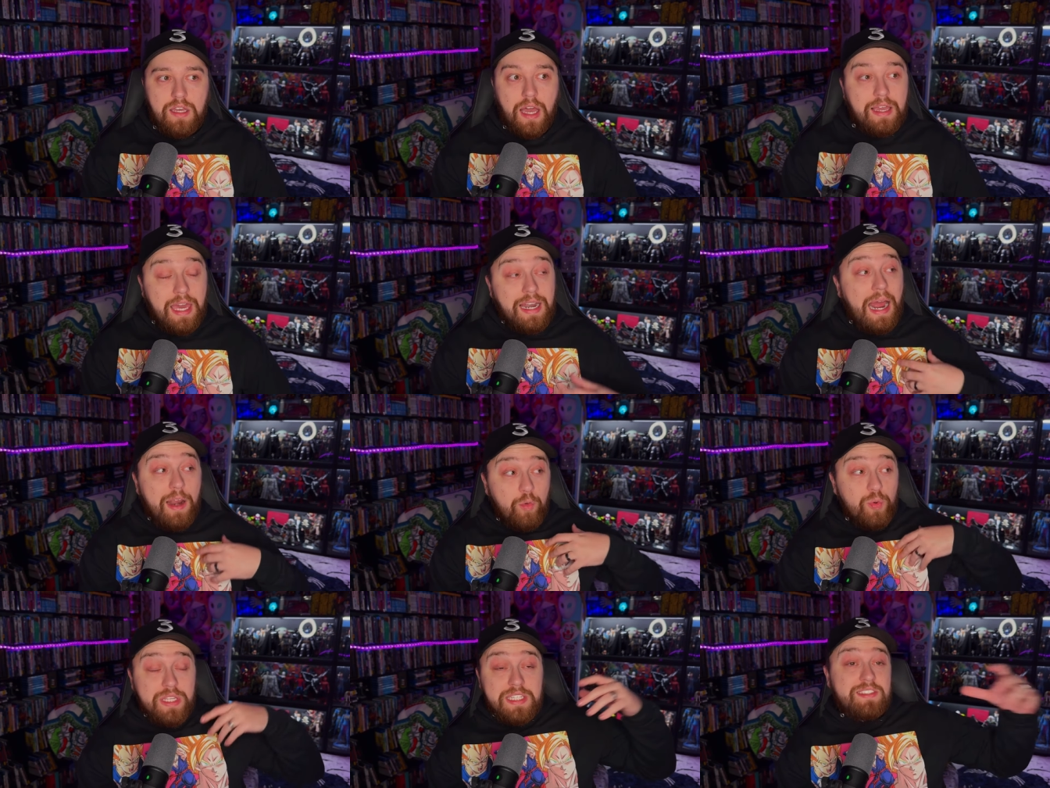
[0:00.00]
Again, I
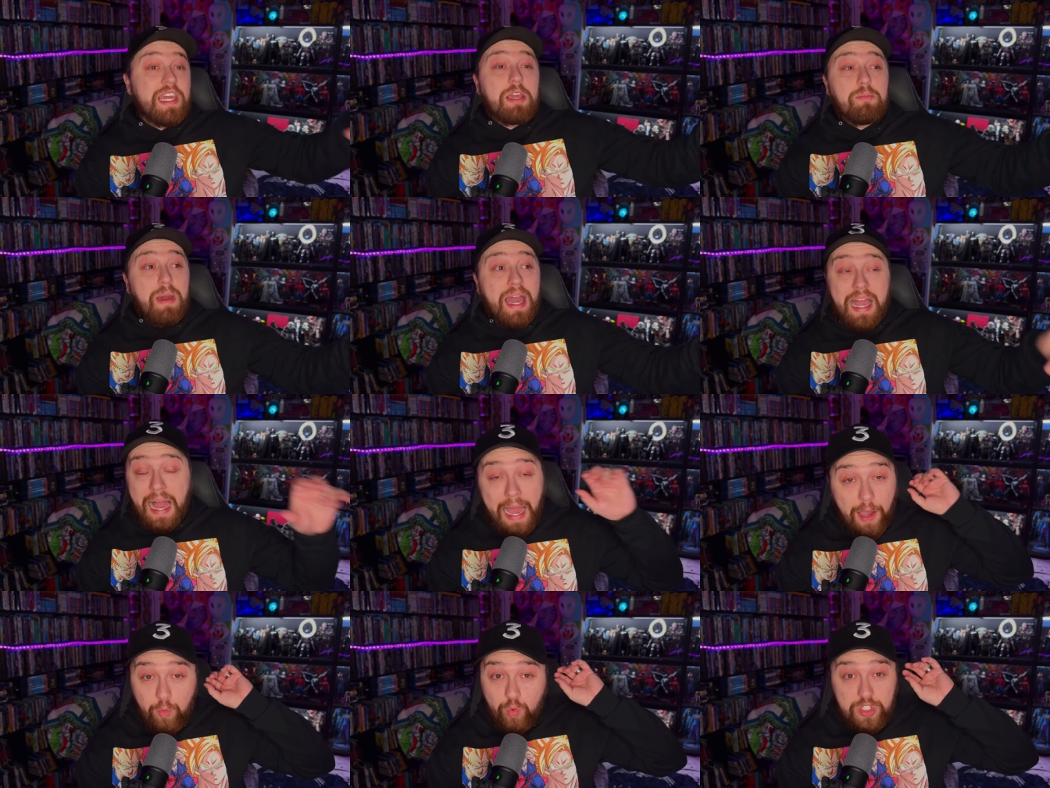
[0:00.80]
really take back.
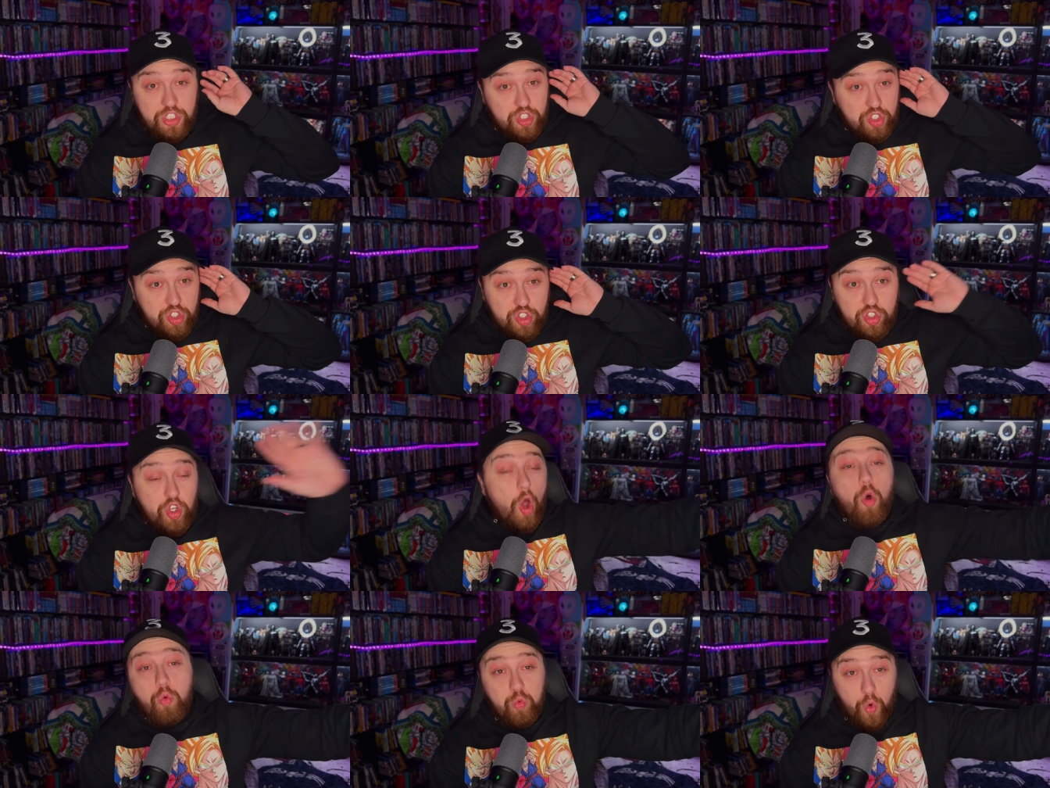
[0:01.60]
I was
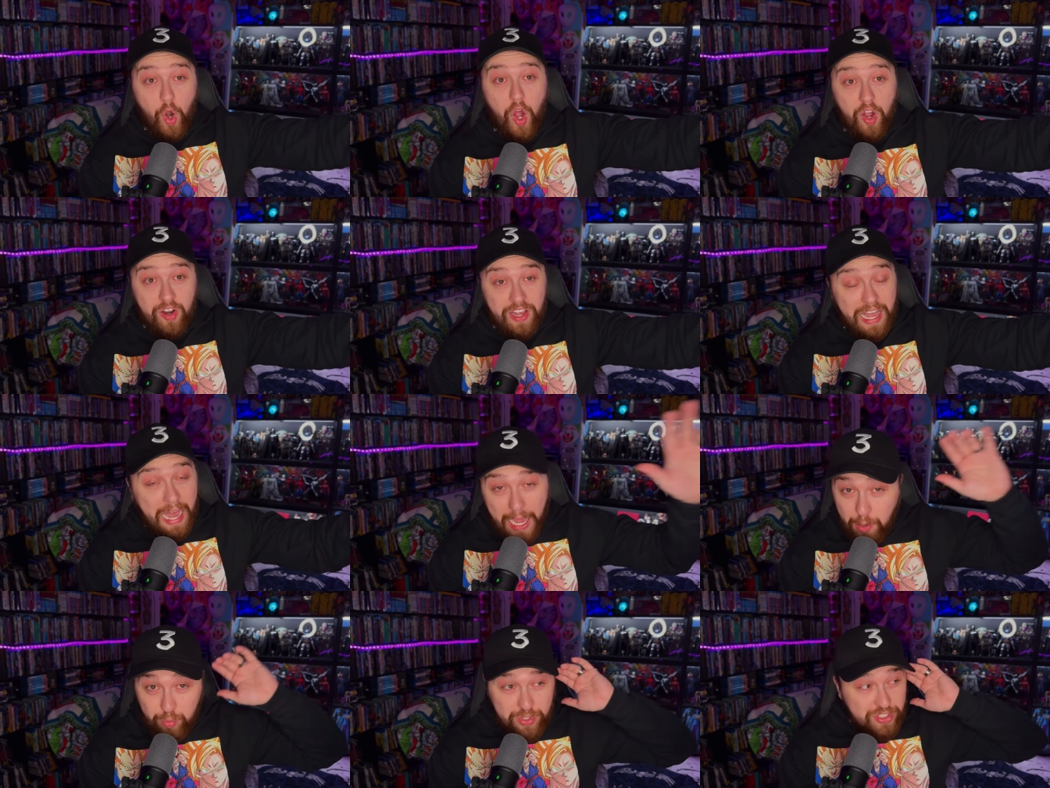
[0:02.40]
so wrong.
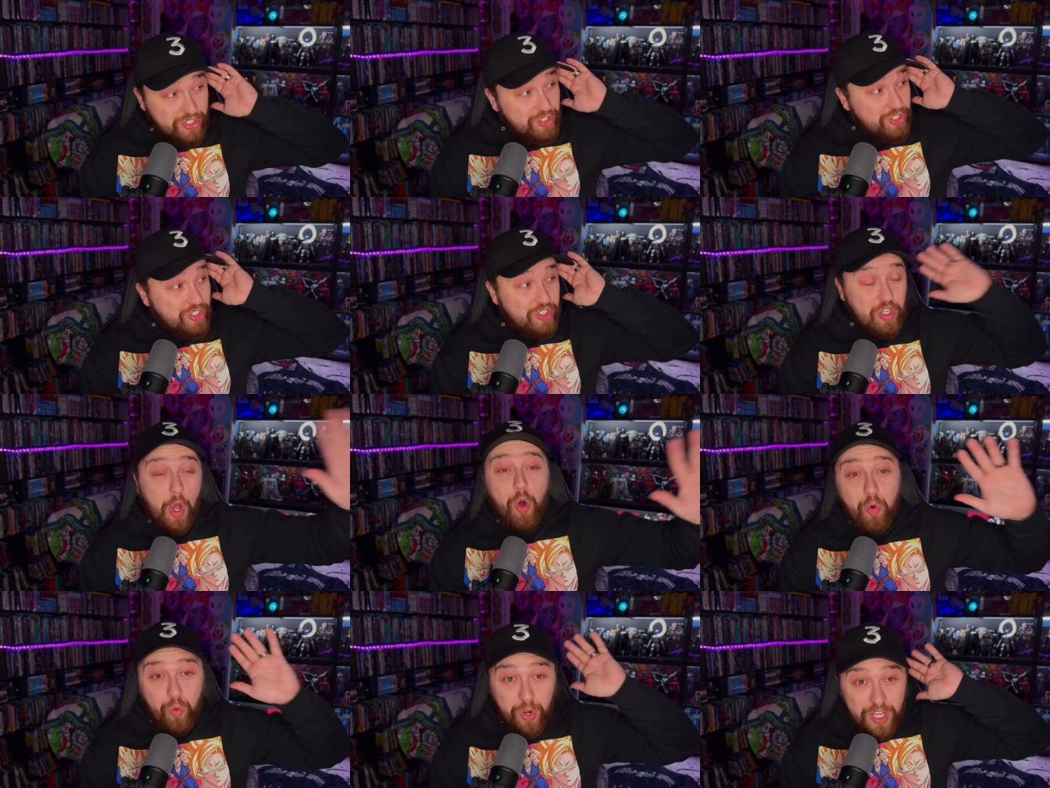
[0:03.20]
I was
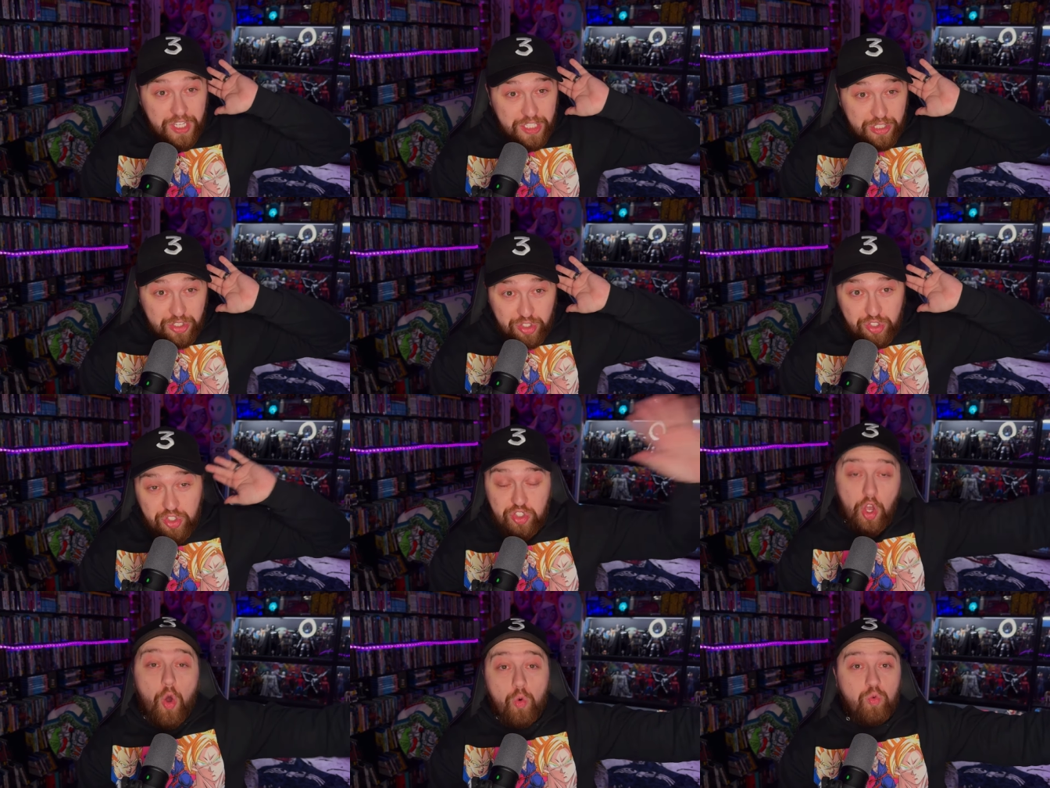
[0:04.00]
so,
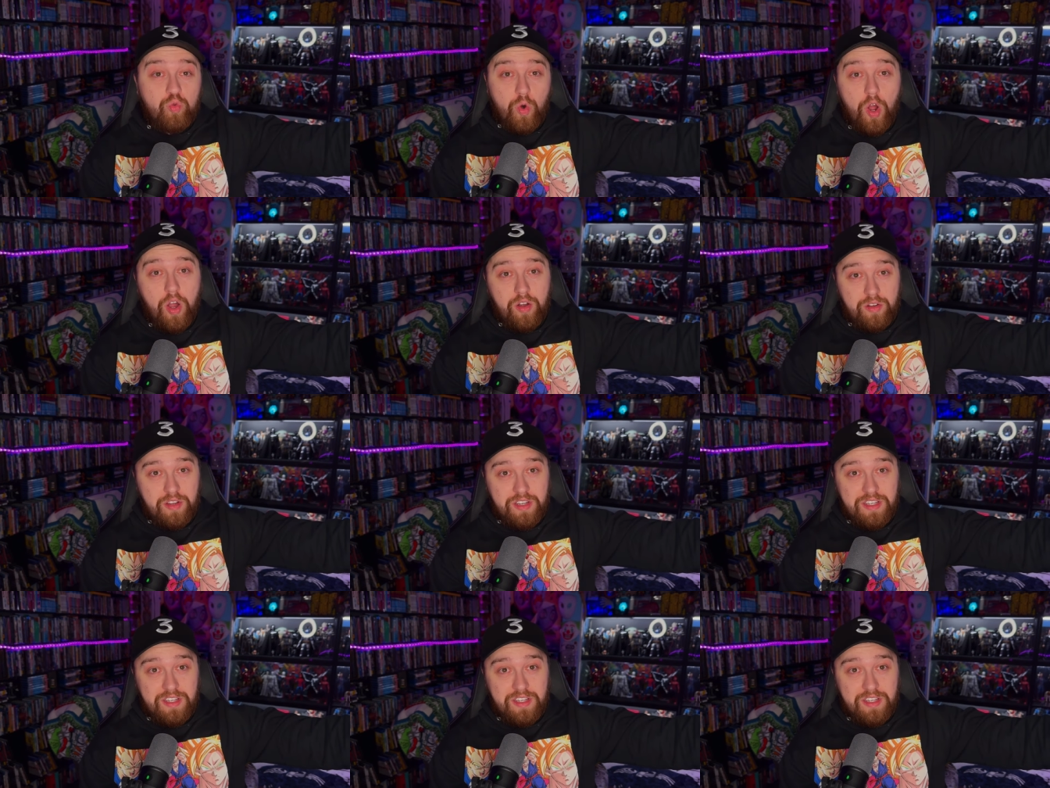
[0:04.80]
so wrong.